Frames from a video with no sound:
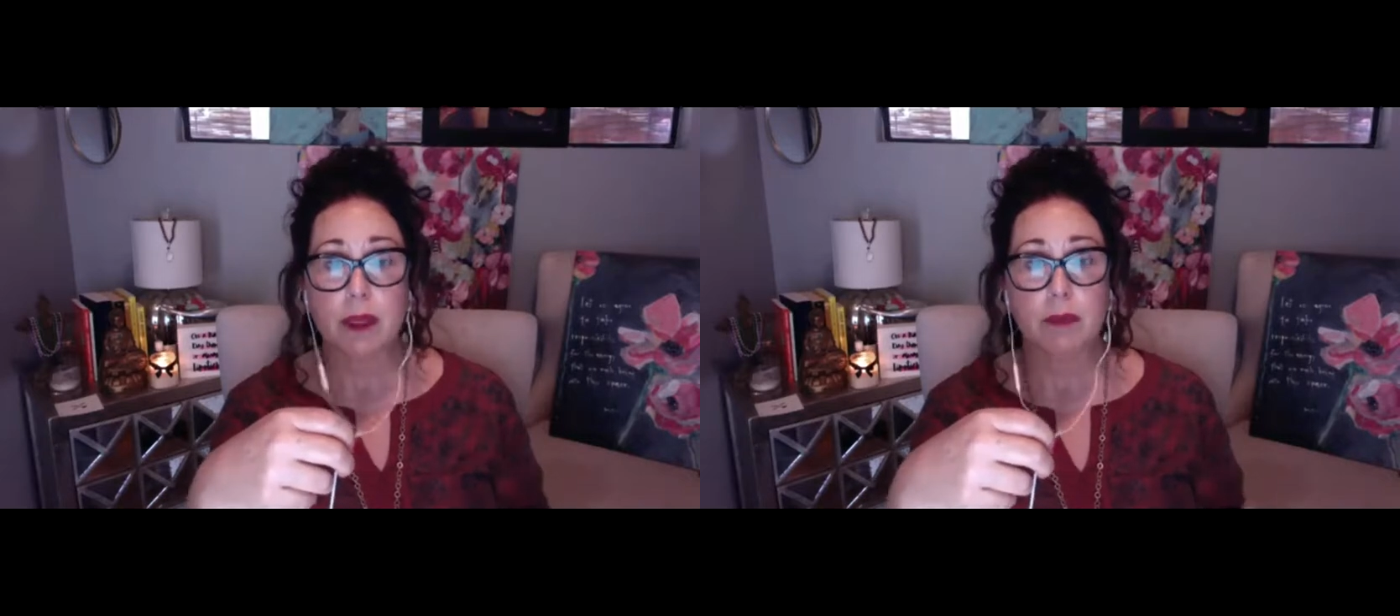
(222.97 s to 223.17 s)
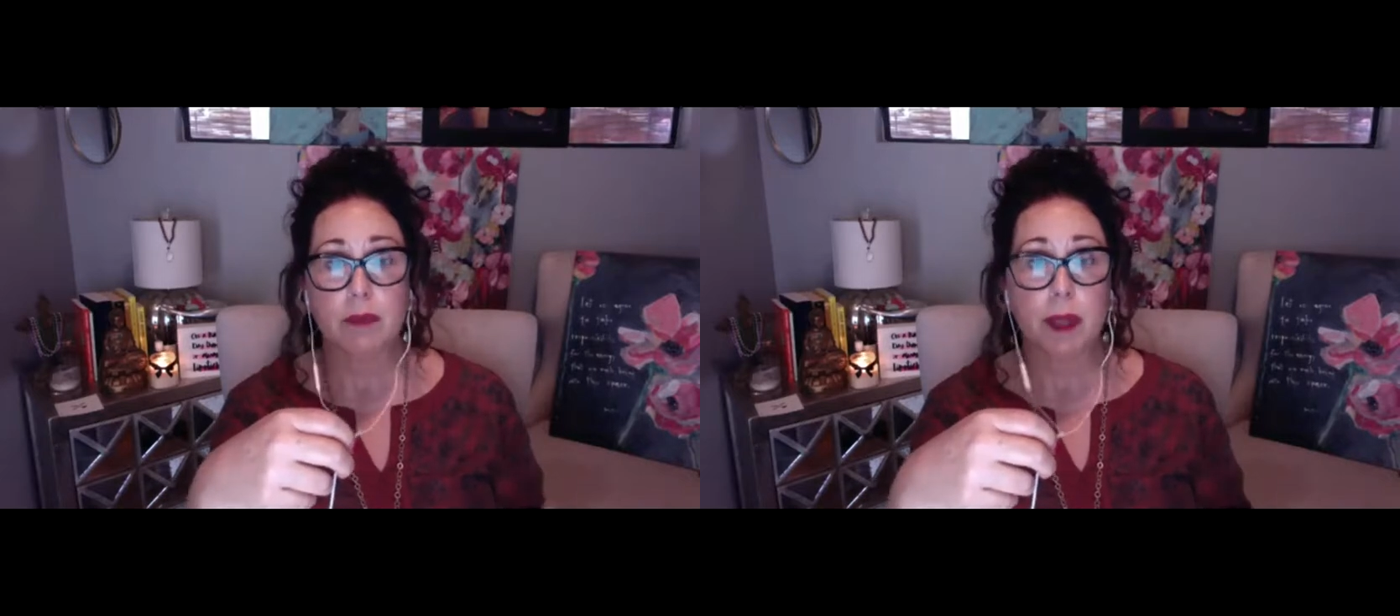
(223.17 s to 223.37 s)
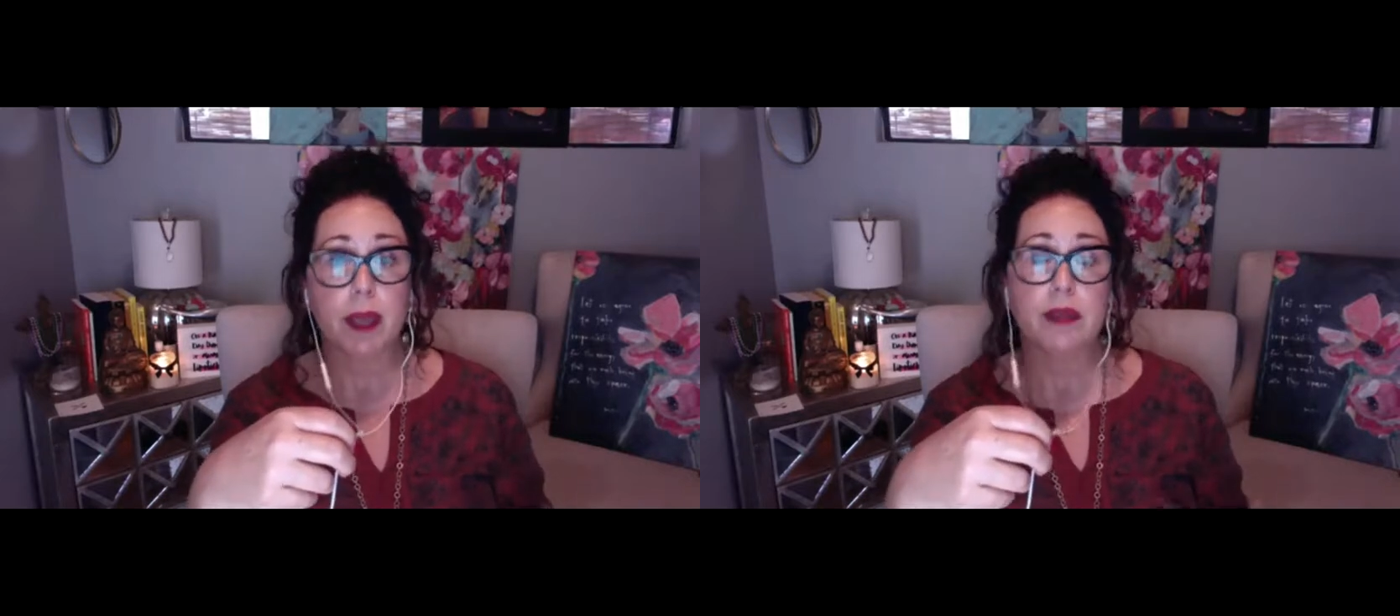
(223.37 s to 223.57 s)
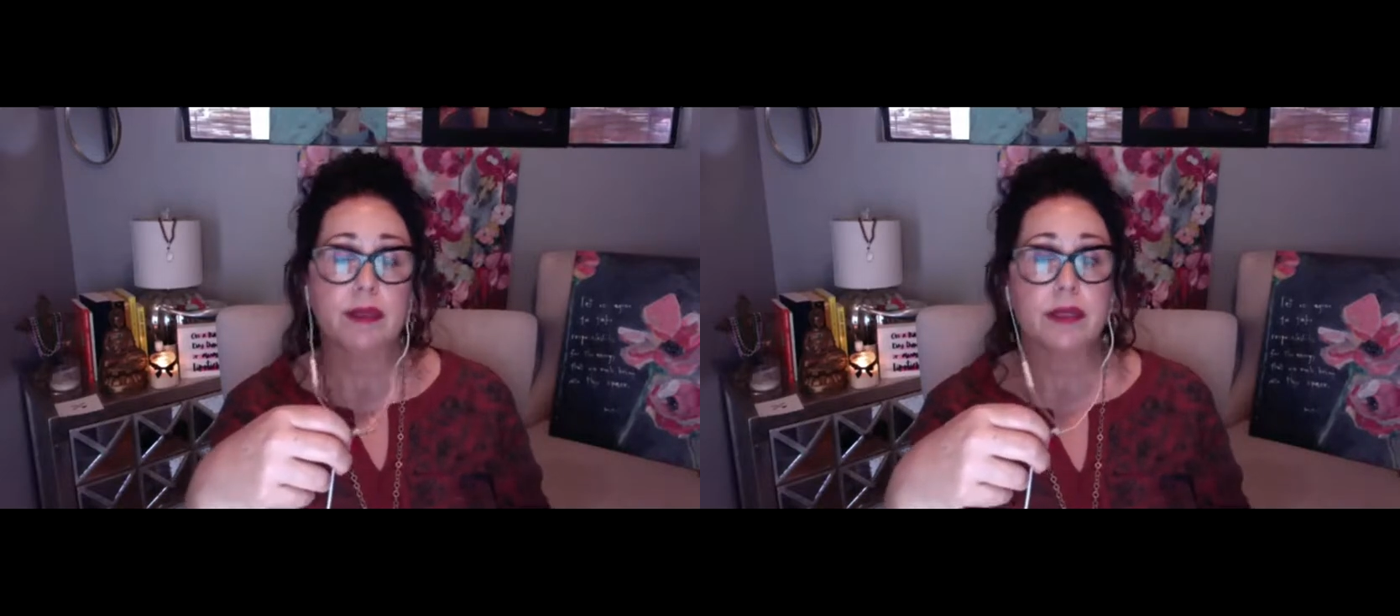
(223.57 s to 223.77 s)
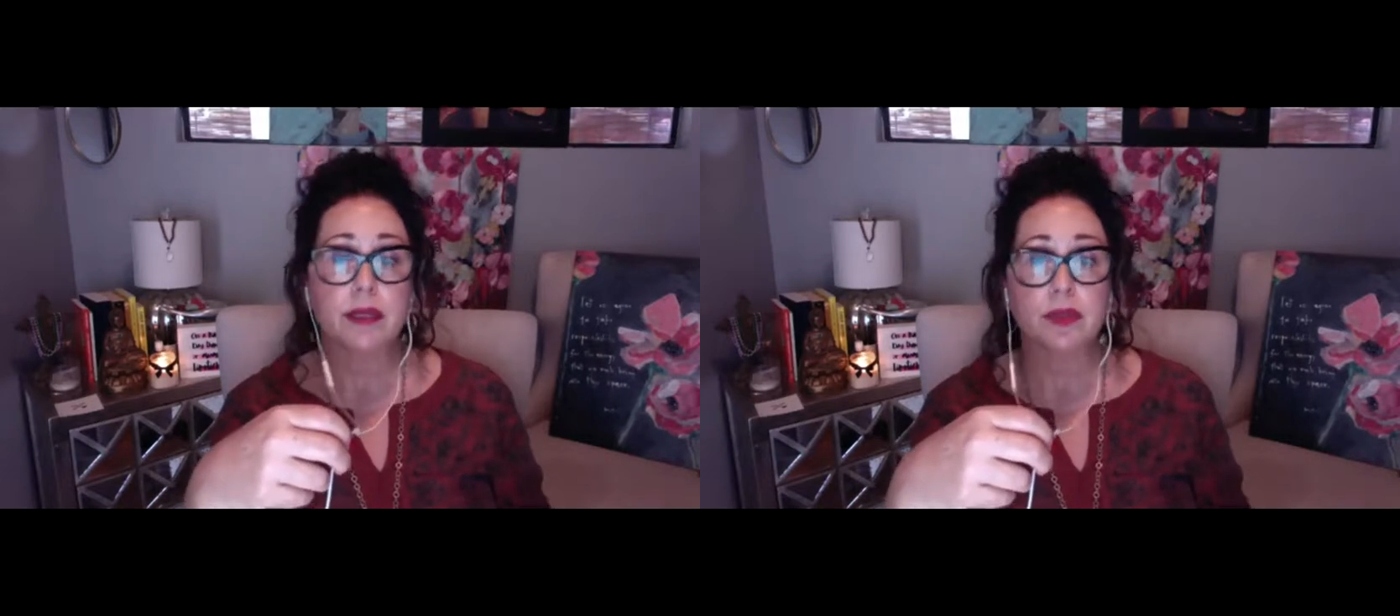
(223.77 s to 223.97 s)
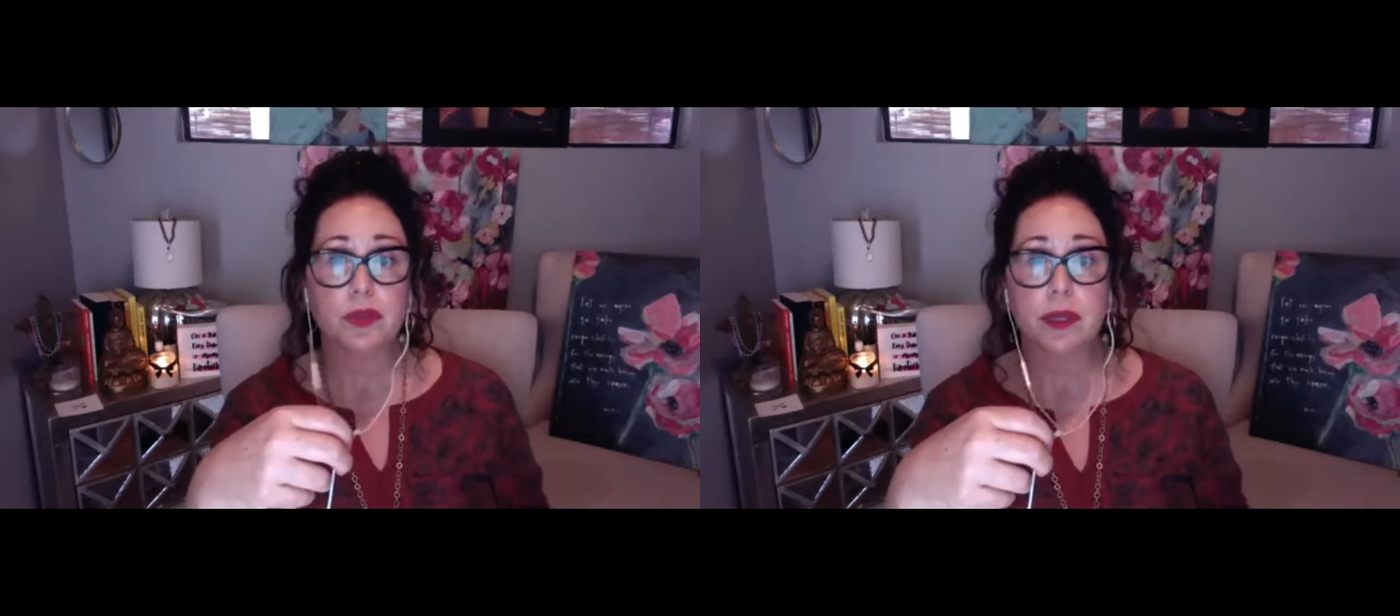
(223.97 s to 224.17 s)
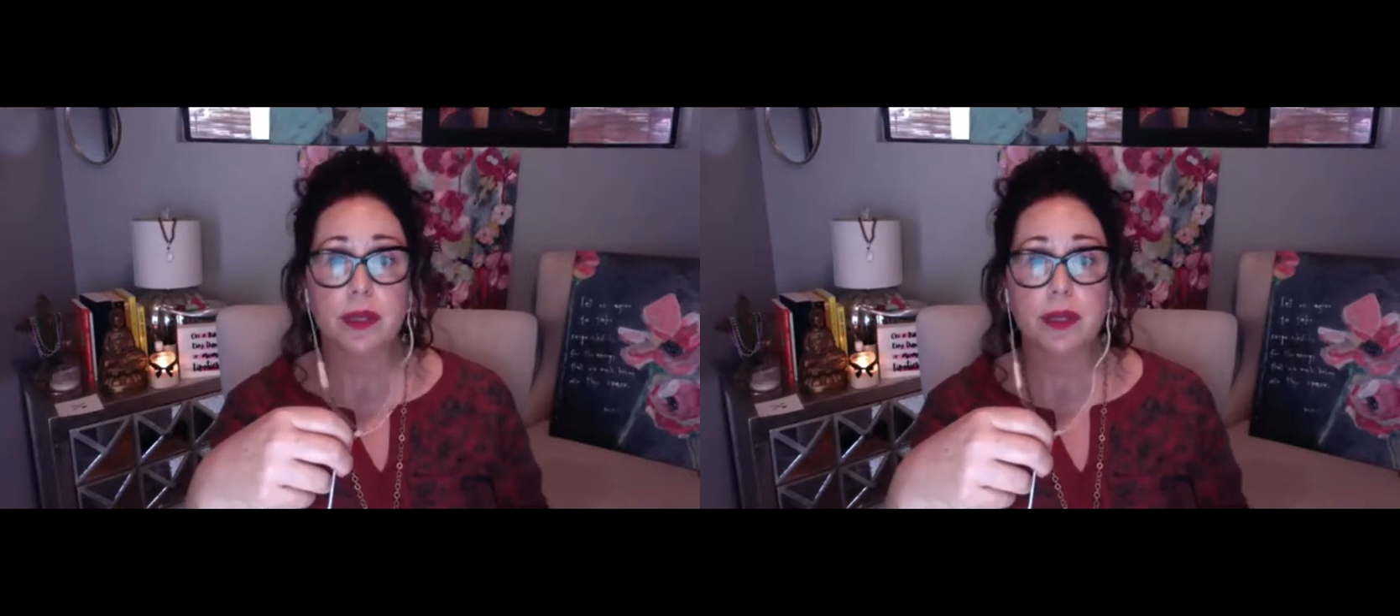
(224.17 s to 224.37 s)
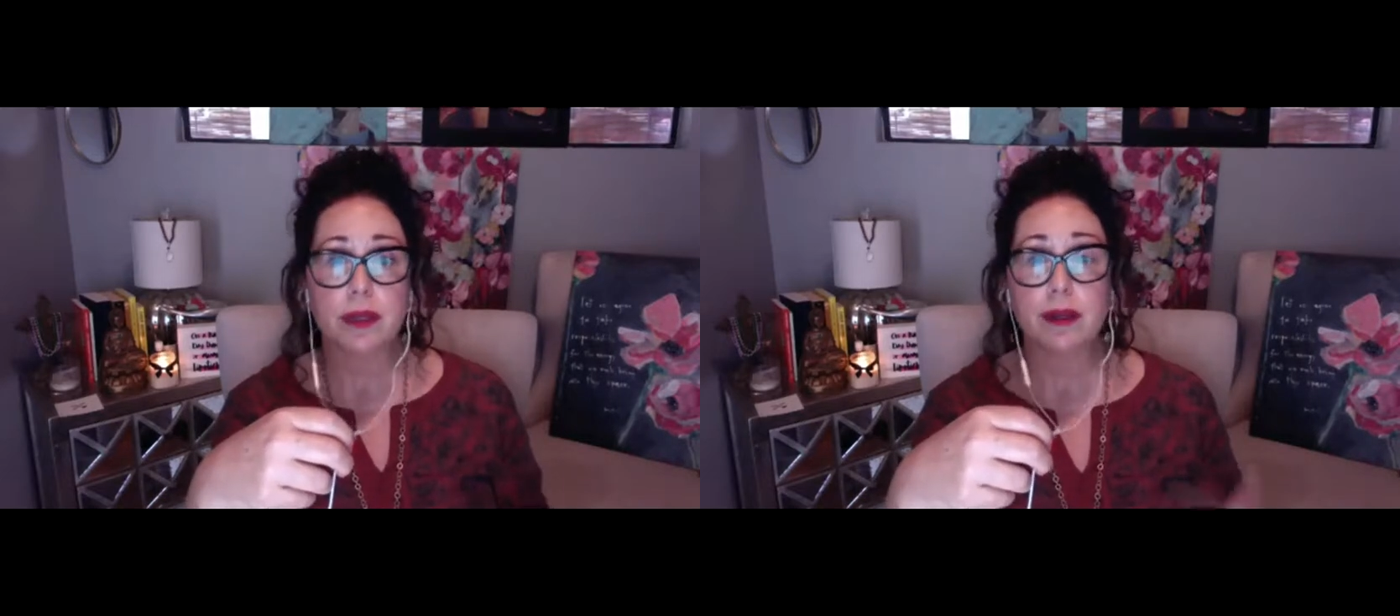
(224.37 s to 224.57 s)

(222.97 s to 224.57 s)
and Patty's going to join in.